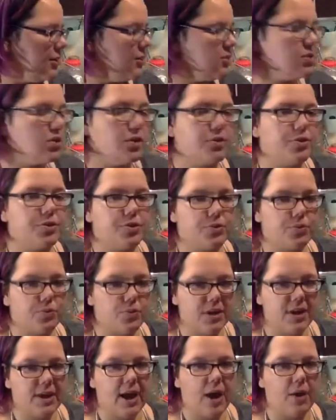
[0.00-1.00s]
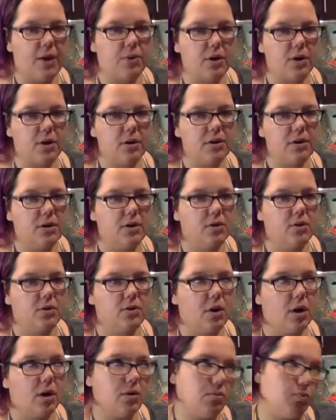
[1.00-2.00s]
is a three hour,
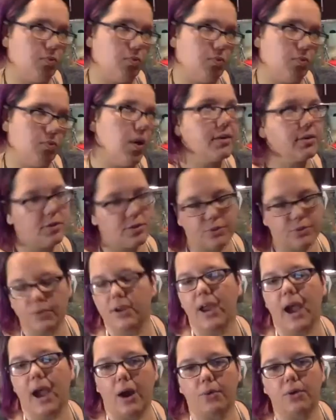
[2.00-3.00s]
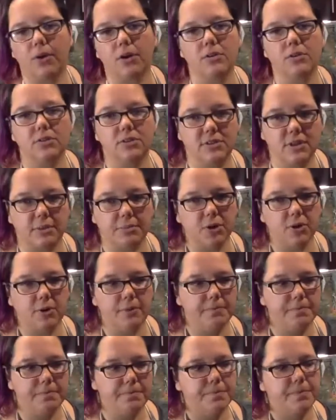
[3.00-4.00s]
one to three hour summer.
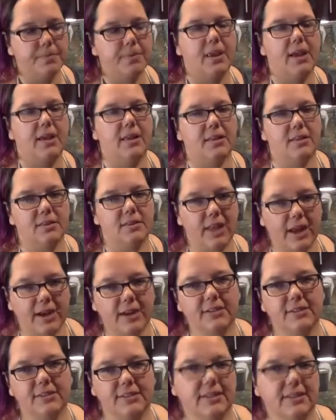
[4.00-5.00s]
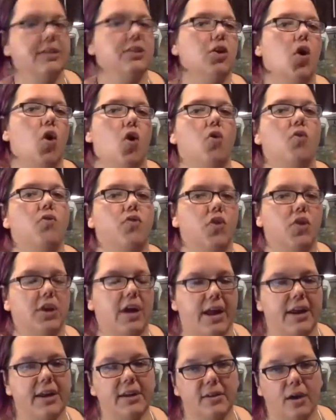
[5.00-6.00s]
Let it sit
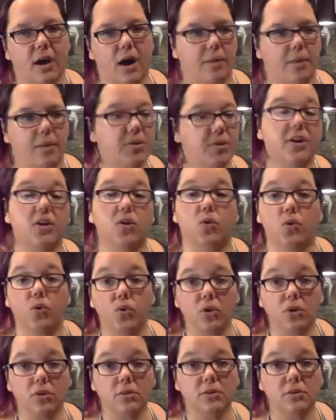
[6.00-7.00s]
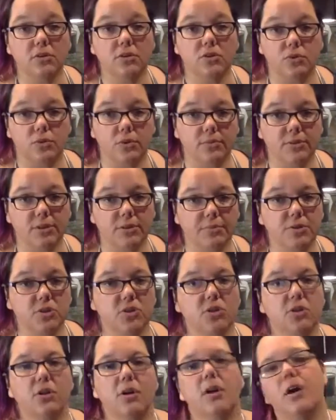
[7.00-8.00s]
overnight, um, let it cool to room
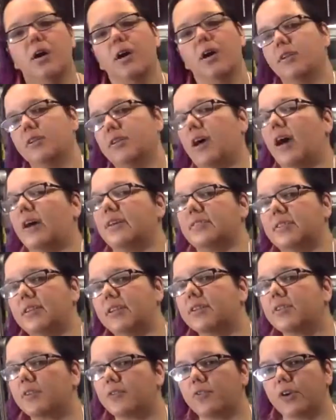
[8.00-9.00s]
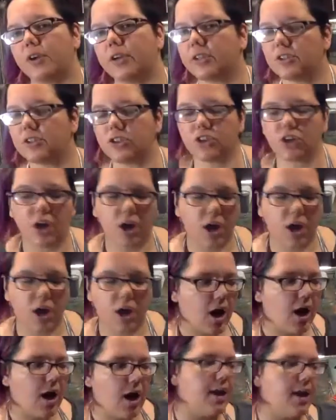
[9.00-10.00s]
temperature, toss it in the fridge
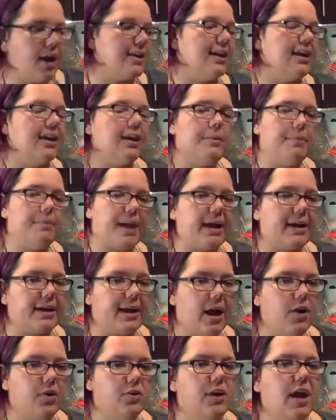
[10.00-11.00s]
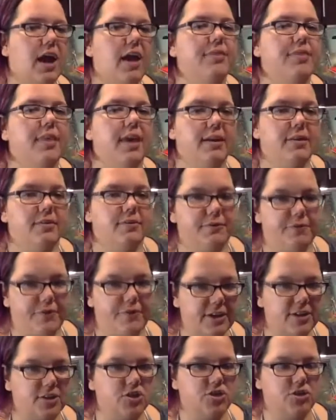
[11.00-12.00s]
uh, get it back out and then
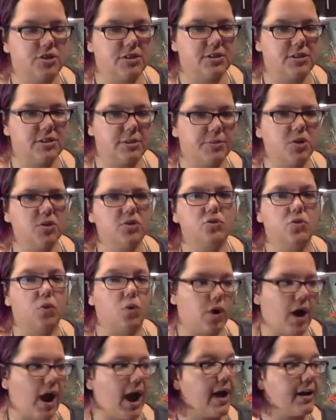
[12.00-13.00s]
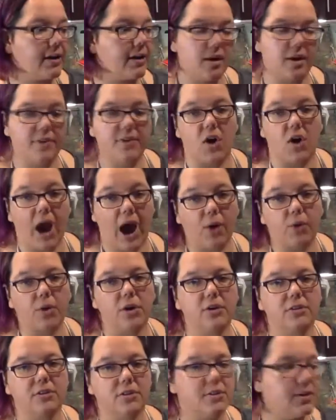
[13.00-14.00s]
finish the simmer or add another
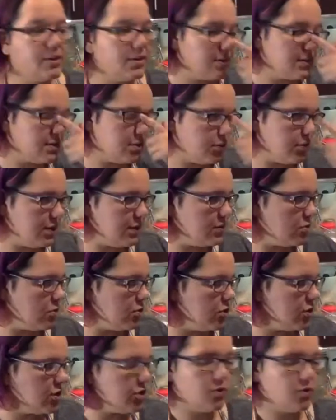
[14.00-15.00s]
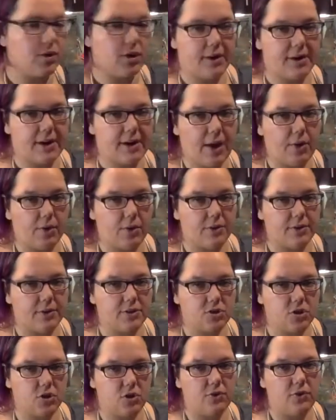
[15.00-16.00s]
hour to the to it. So you could do it on an hour on the
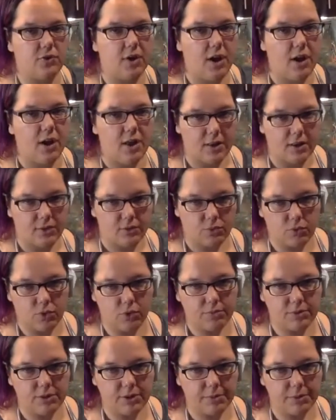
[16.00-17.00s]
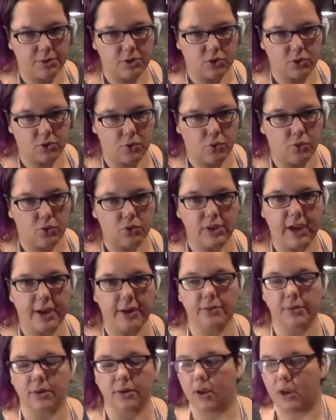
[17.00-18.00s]
stove, room temperature cool
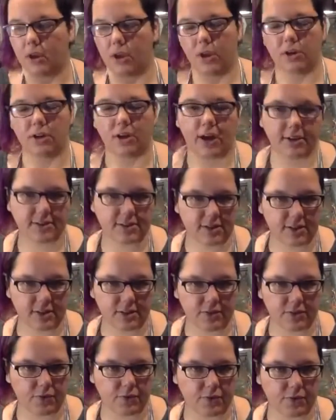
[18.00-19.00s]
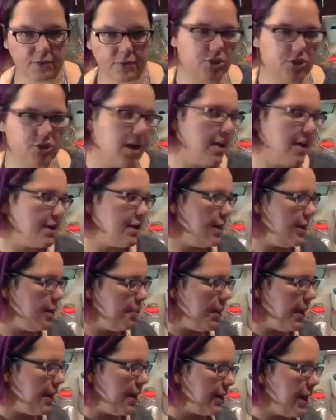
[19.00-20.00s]
down, toss it in the fridge, get it
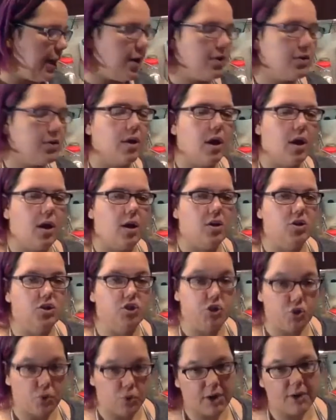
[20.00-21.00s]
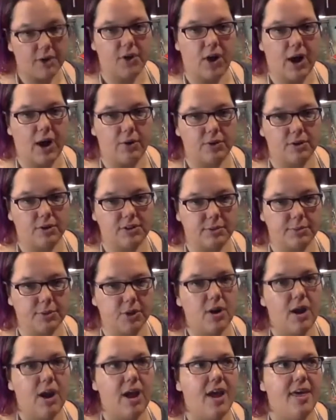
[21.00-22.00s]
back out, do another hour simmer.